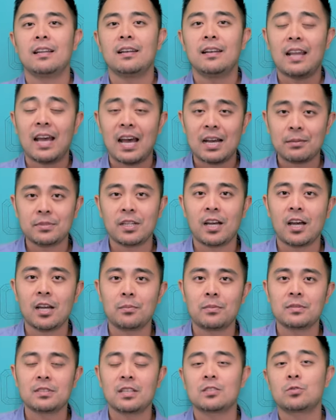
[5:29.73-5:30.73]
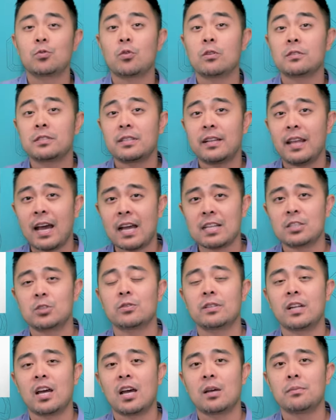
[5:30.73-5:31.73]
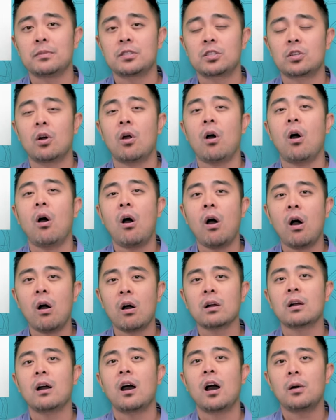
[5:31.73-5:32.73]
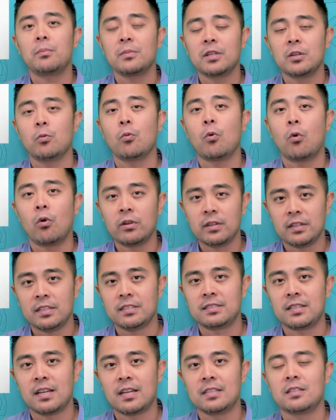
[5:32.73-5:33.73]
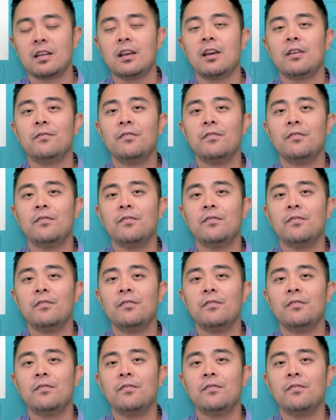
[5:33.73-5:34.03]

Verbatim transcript: Lab diamonds as well as natural diamonds are all commonly worn these days,